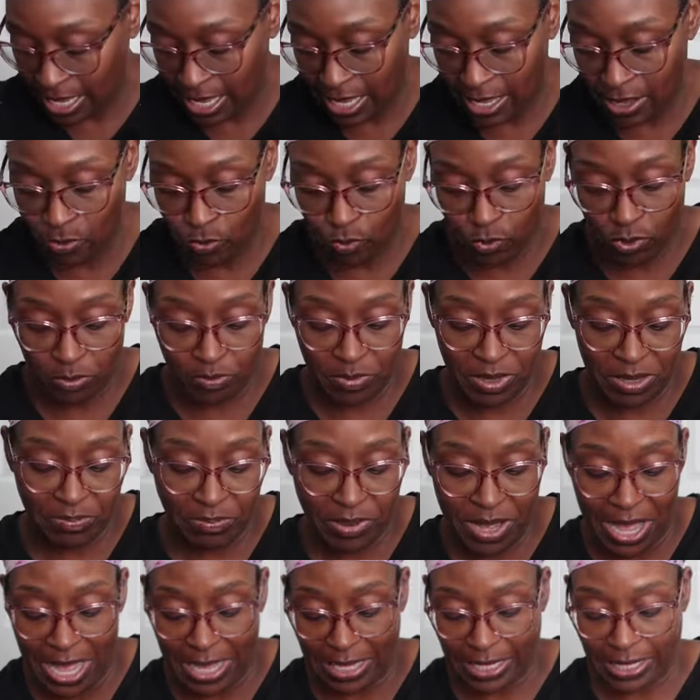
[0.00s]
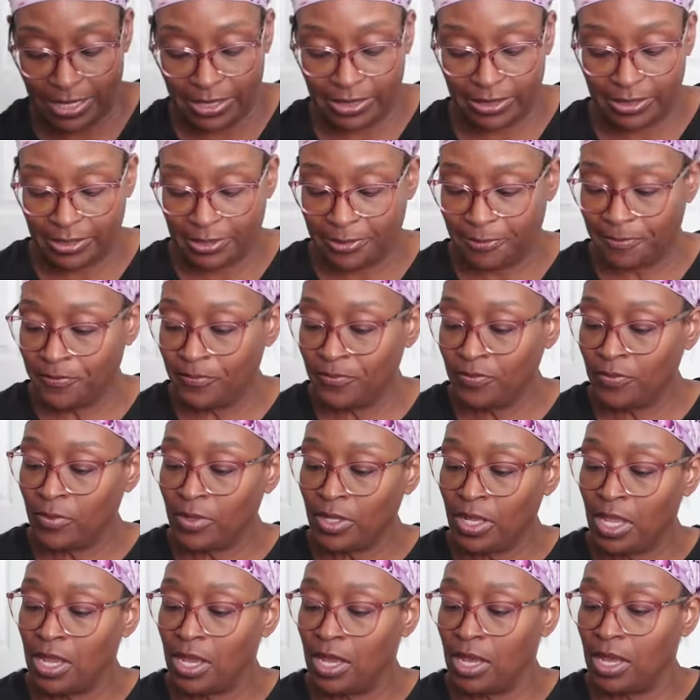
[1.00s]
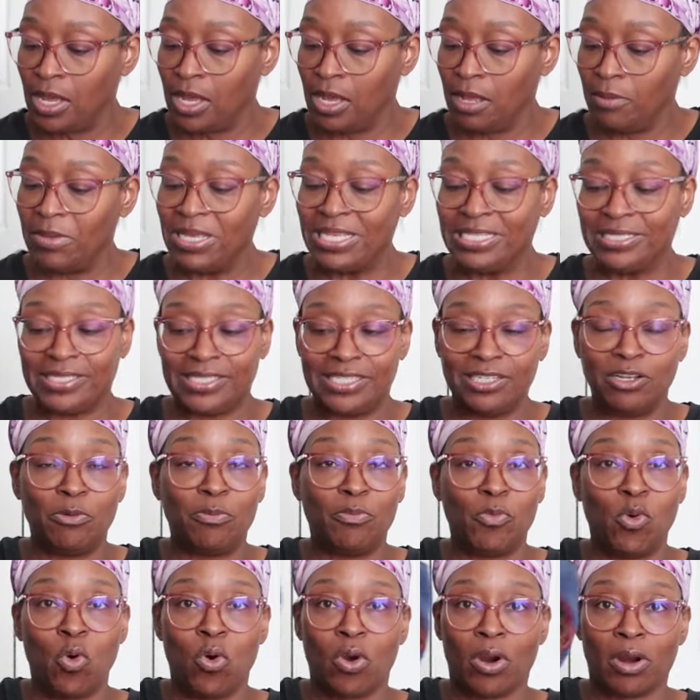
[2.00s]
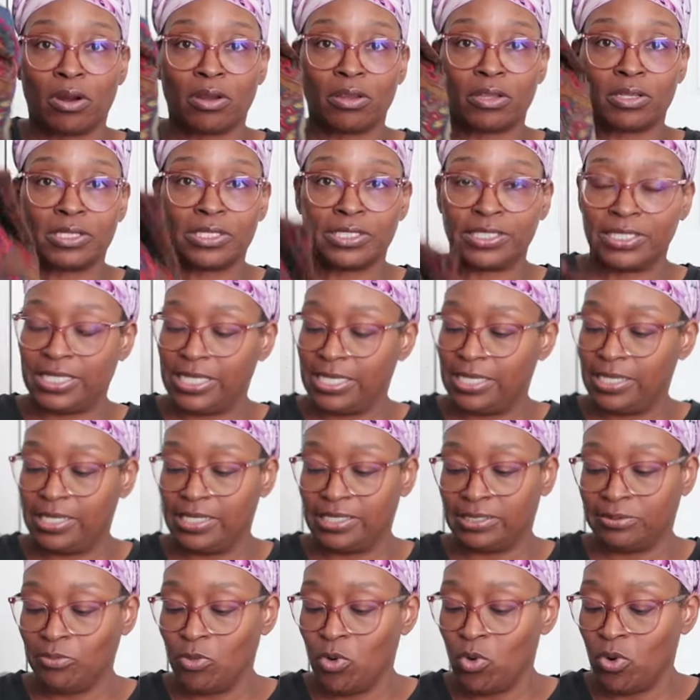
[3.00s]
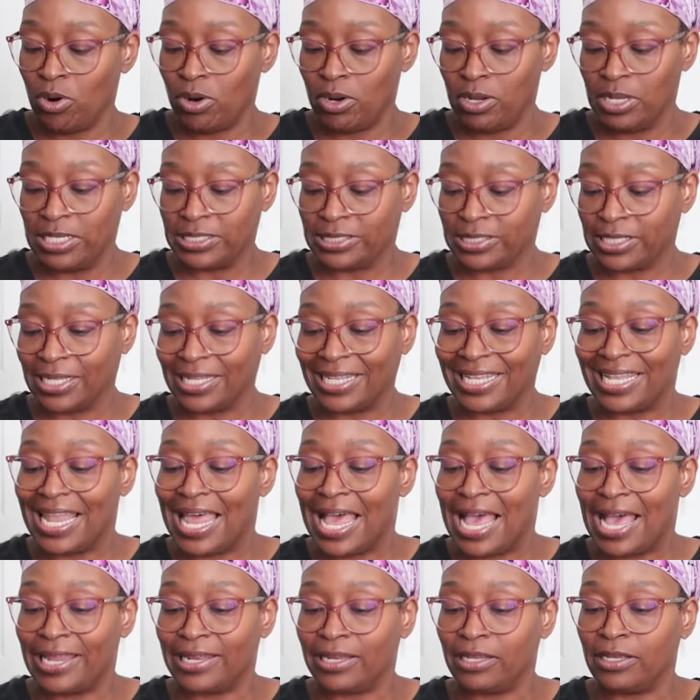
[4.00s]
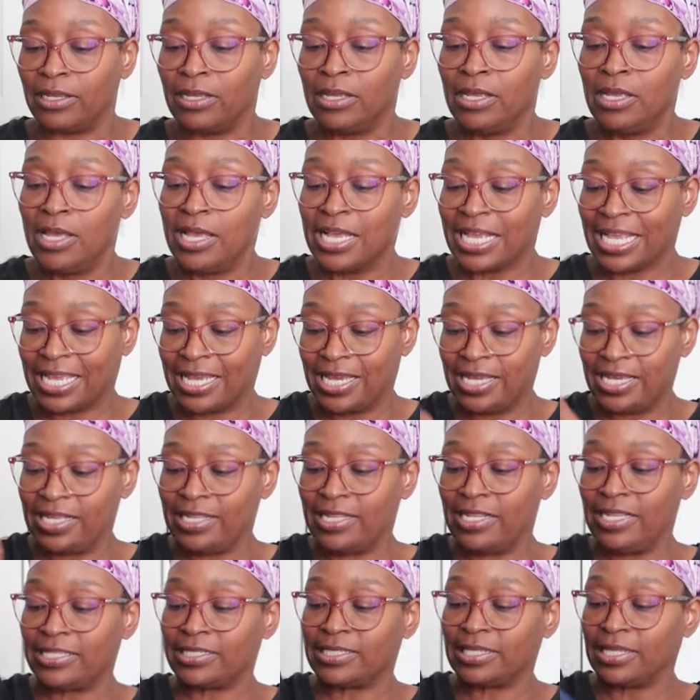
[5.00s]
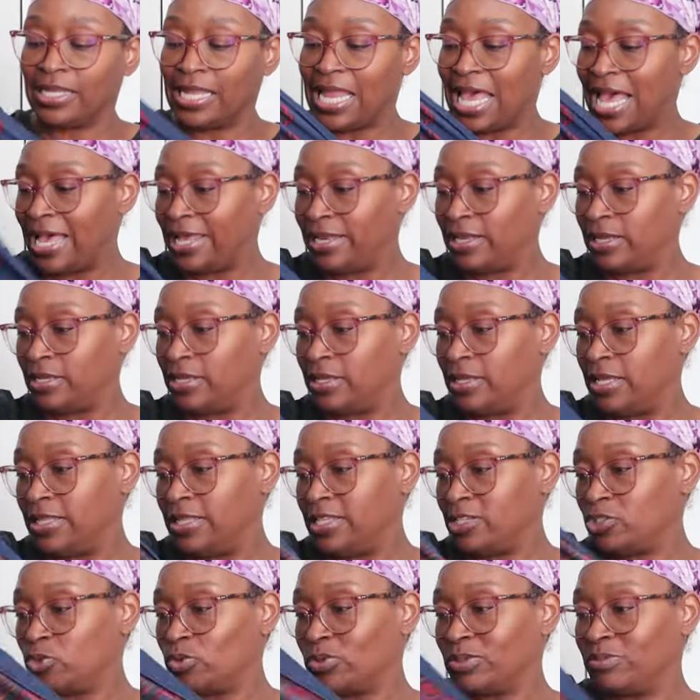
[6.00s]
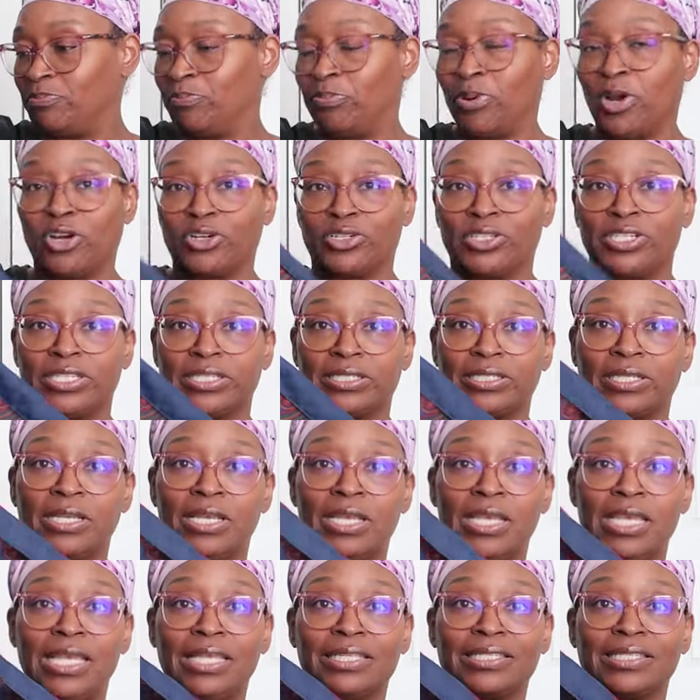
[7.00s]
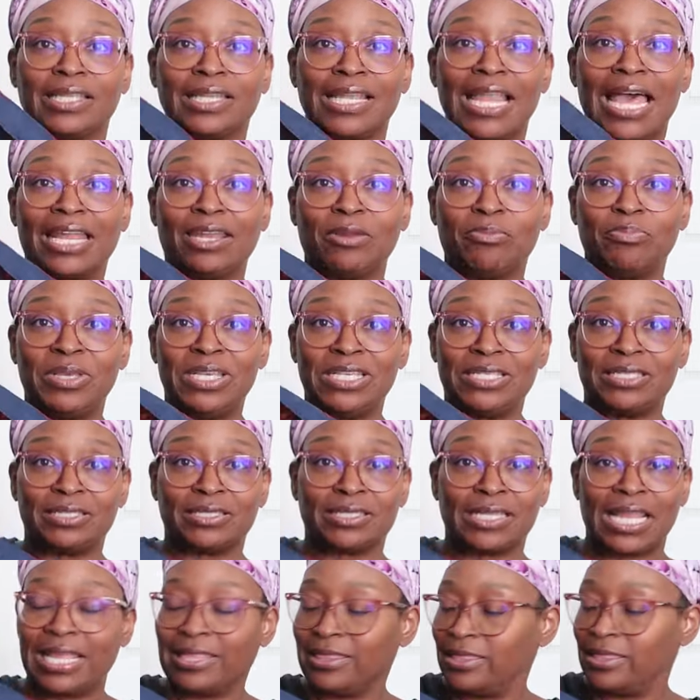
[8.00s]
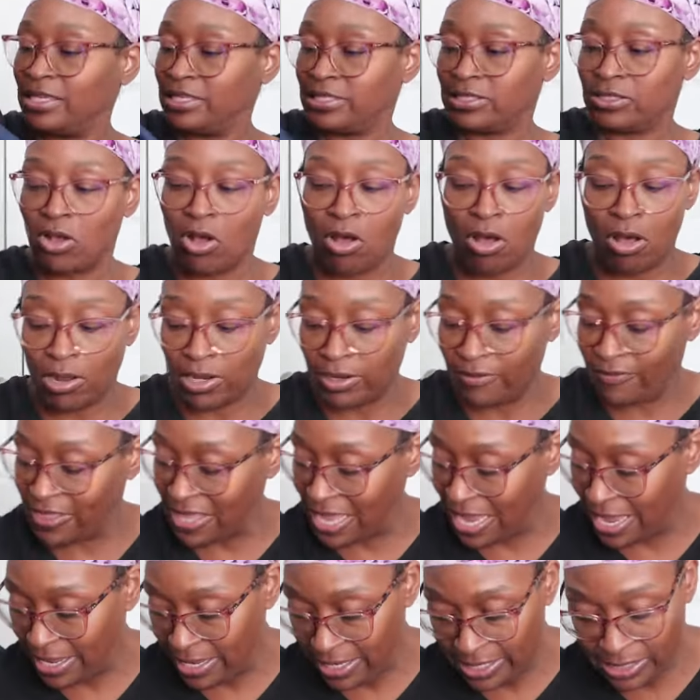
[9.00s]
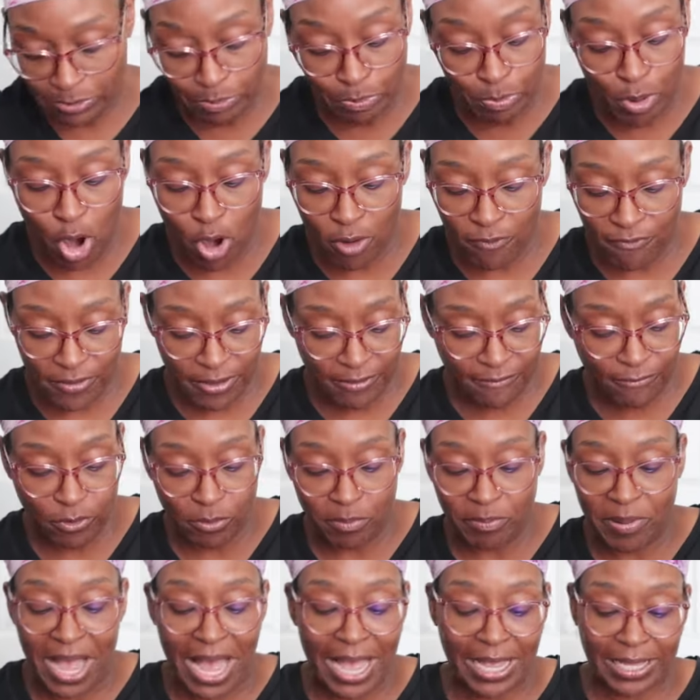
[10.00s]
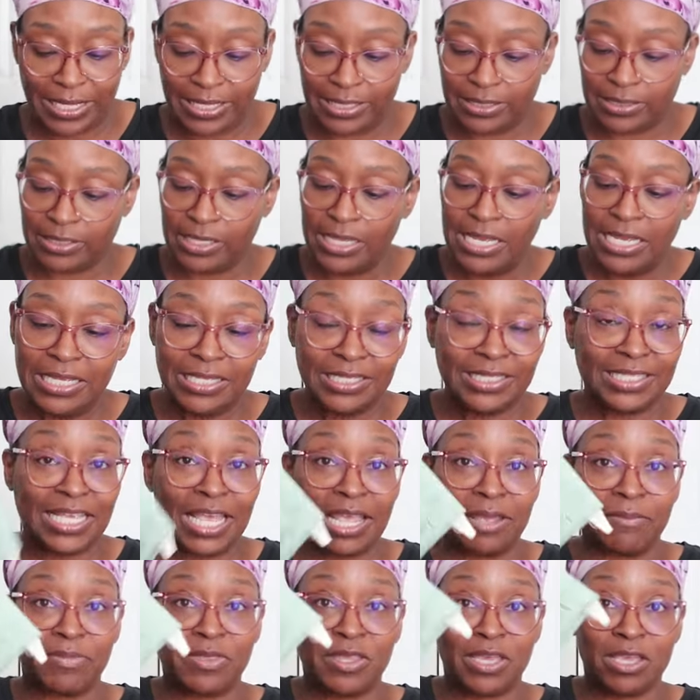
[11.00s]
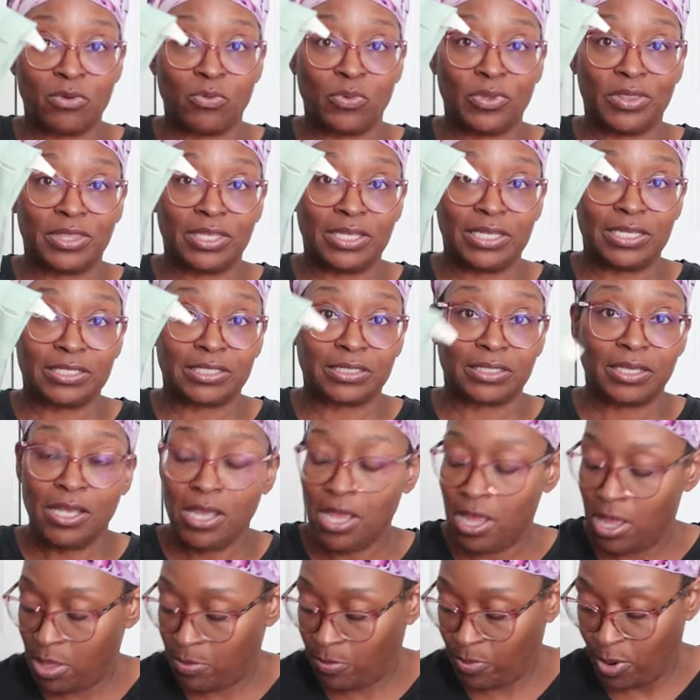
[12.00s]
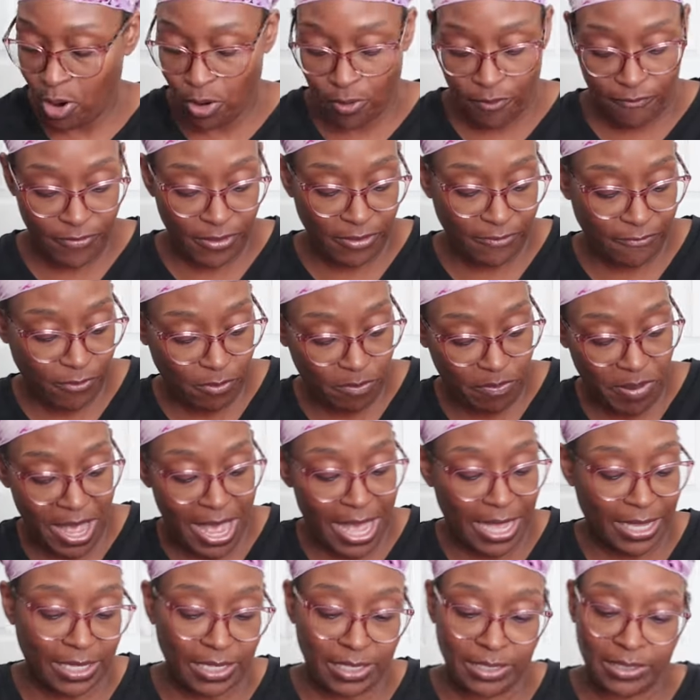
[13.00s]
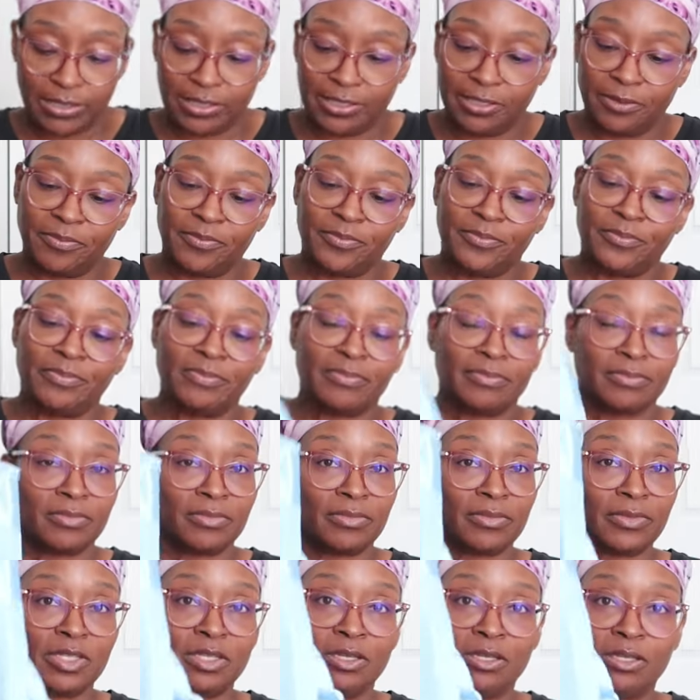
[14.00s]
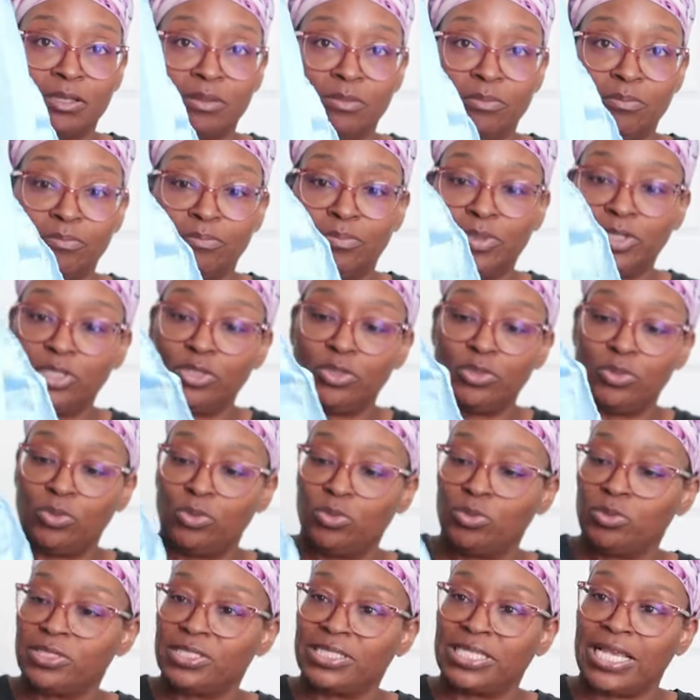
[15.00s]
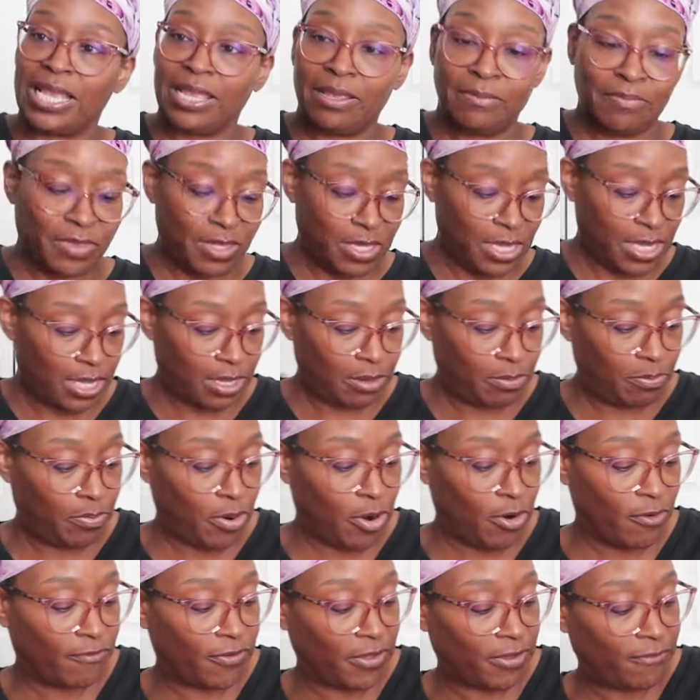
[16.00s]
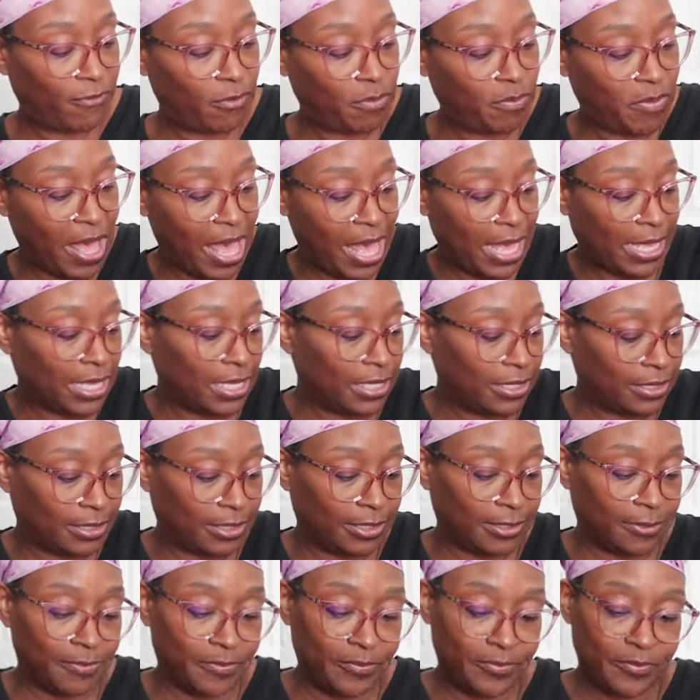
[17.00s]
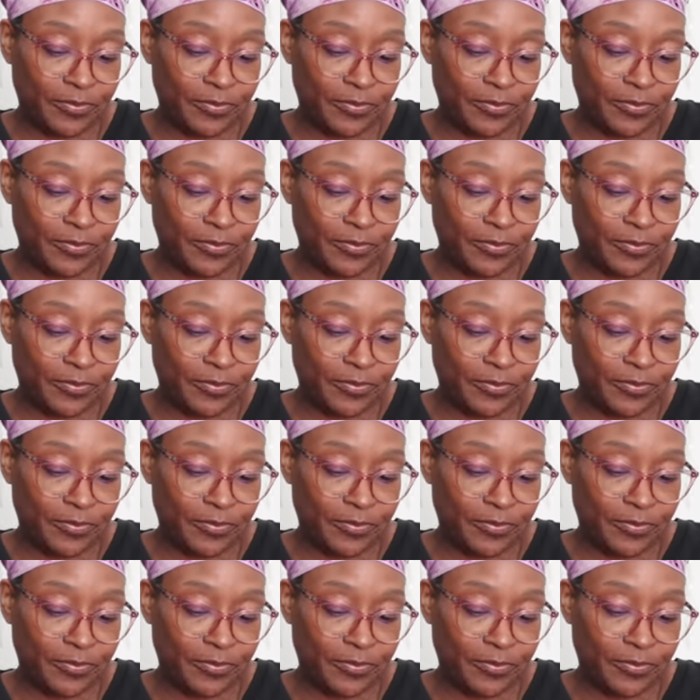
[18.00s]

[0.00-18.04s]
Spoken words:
It will be pockets. And still more. See, it's more, it's a lot of cut. It's a lot of, and this was purchased. It's a lot of pieces like this. All of that is perfect for pockets. Same thing with this. Perfect for pockets. Blue, same thing. Perfect for pockets.